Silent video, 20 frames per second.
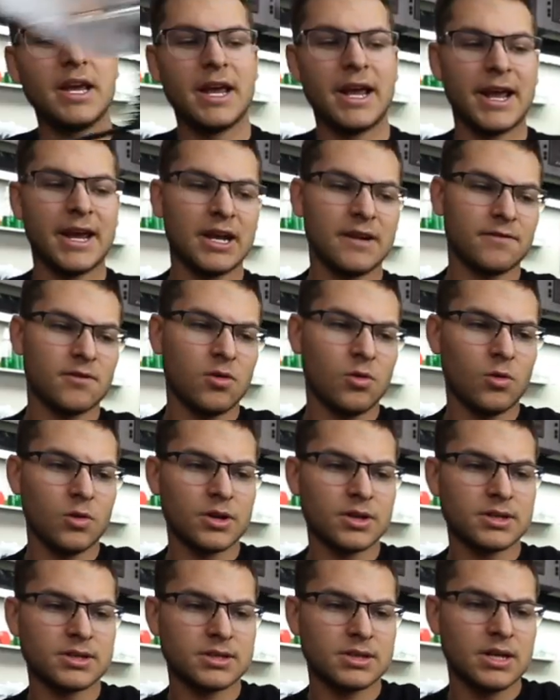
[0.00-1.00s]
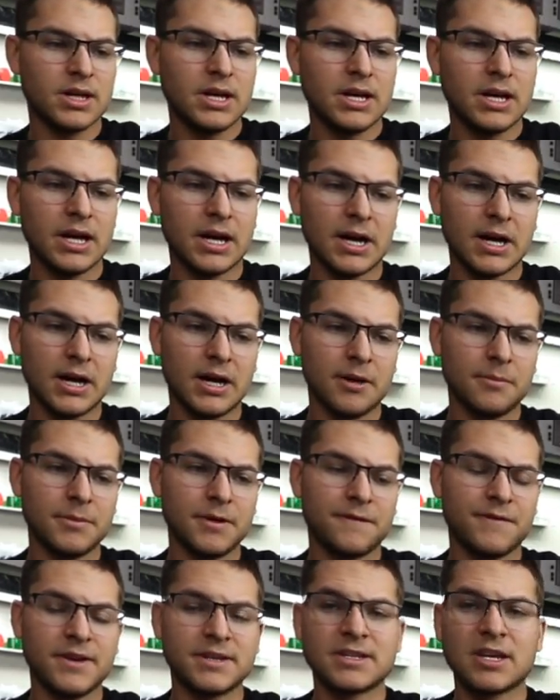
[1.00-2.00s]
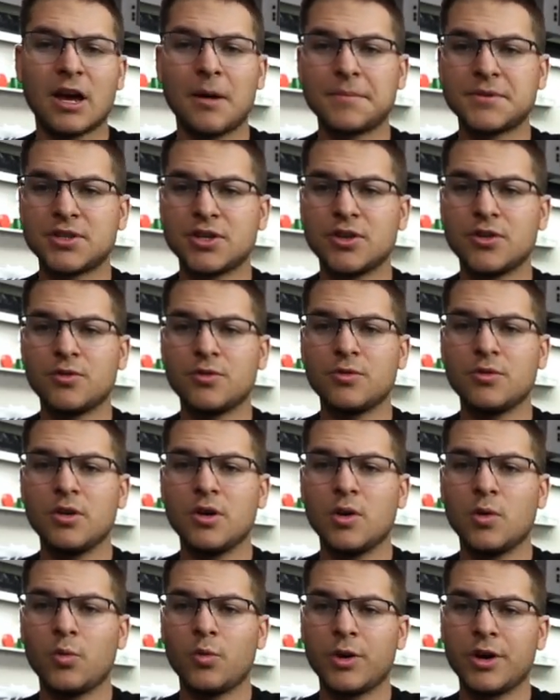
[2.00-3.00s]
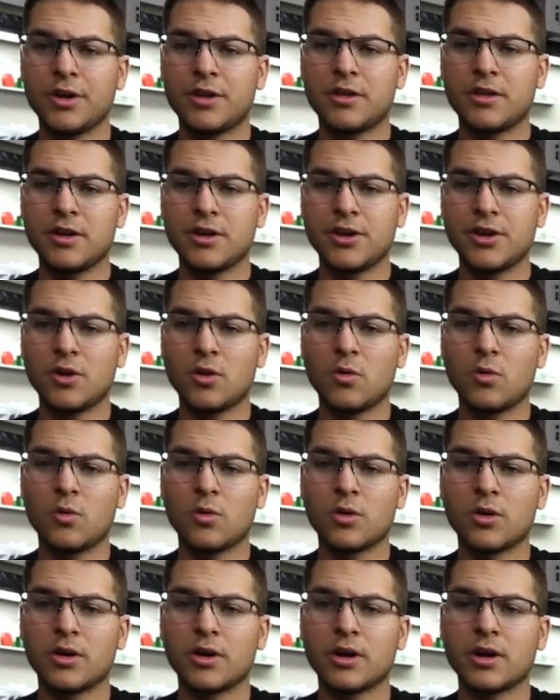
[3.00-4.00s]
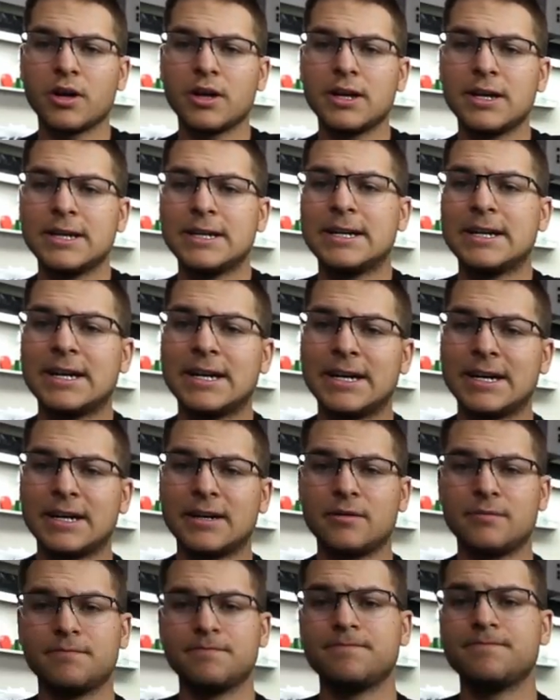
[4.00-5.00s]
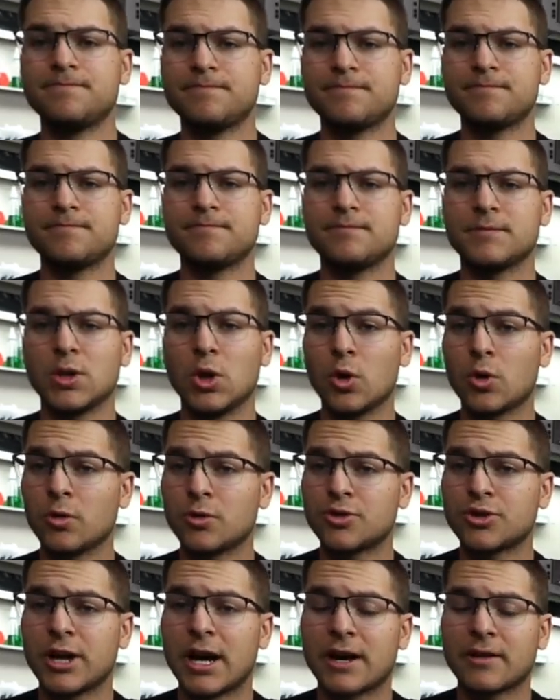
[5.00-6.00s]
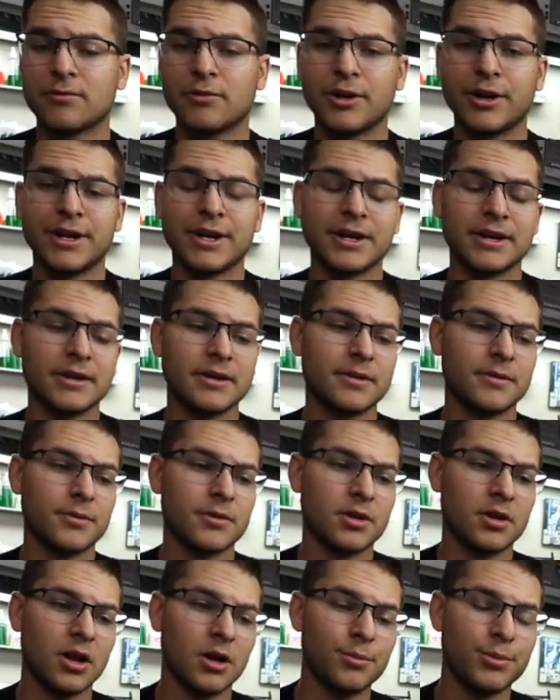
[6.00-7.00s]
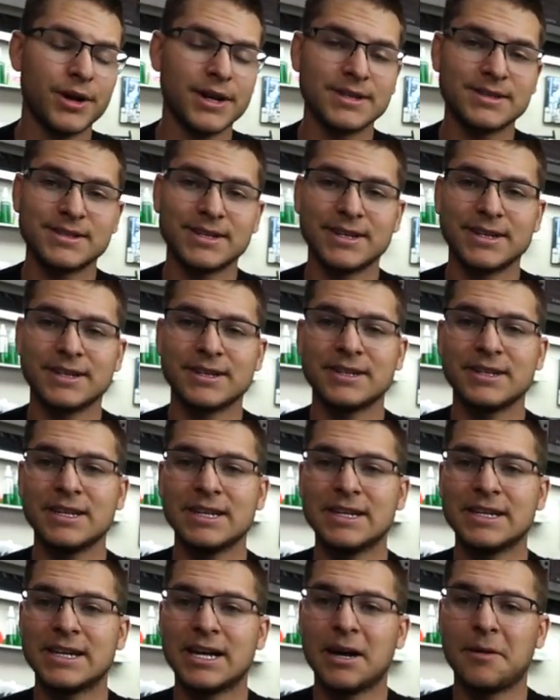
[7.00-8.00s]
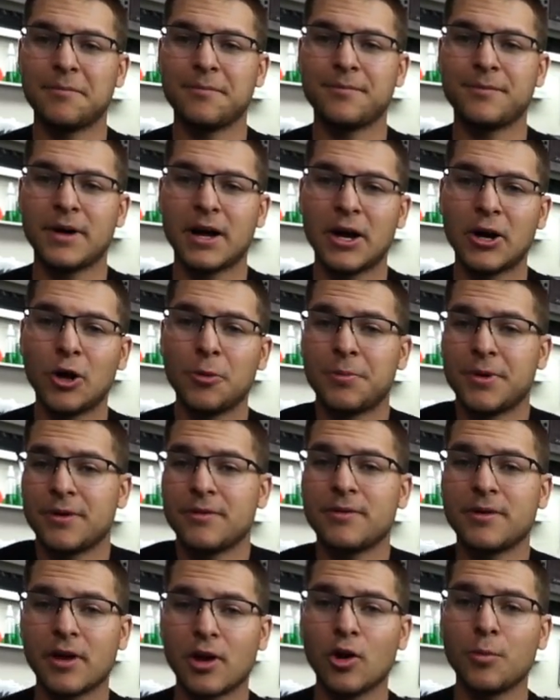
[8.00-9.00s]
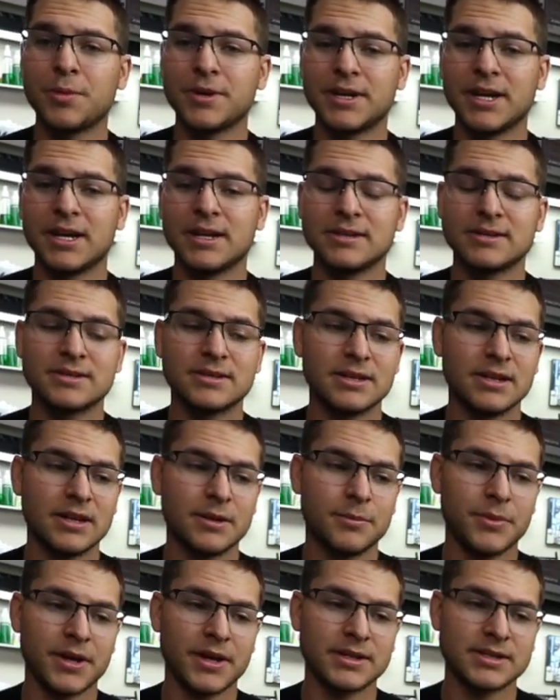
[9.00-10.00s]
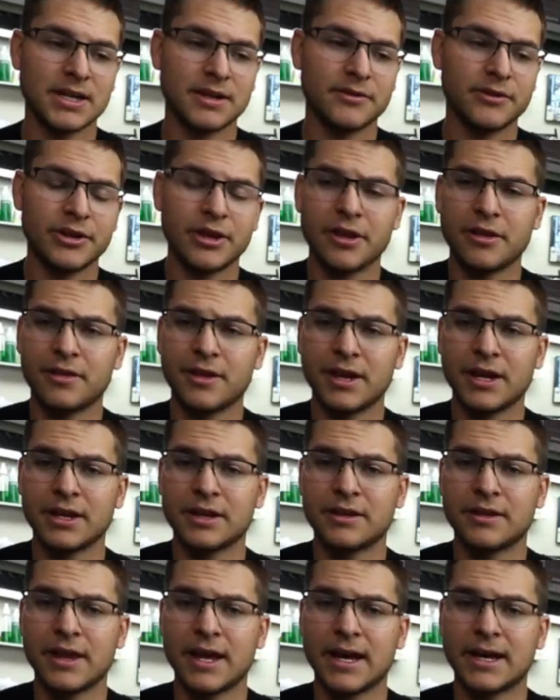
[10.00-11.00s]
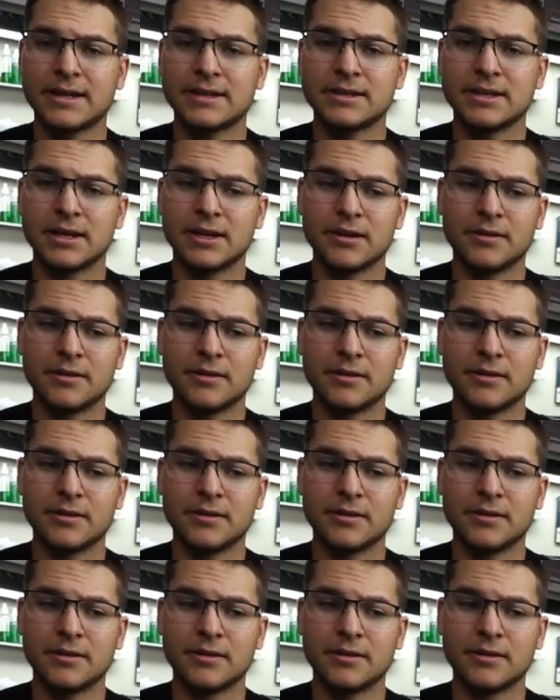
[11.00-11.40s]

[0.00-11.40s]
and of course, if this helps you with your local track running, club racing, I hope it does, because I really think that